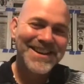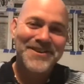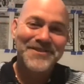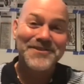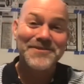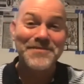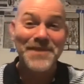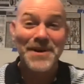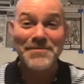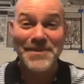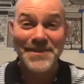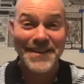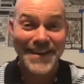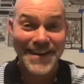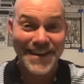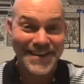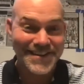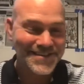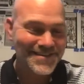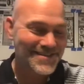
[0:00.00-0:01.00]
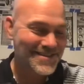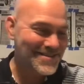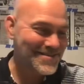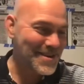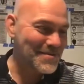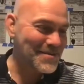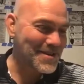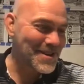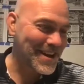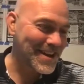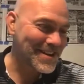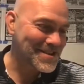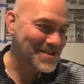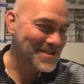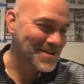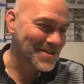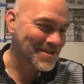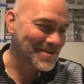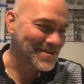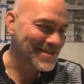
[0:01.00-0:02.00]
remember that. Remember that,
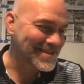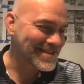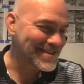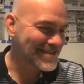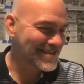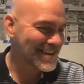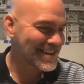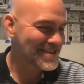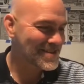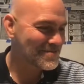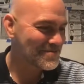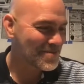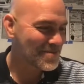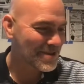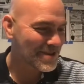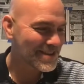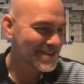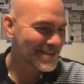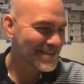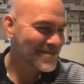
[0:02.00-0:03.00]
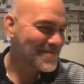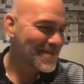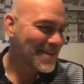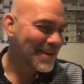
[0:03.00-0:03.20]
students. That's important.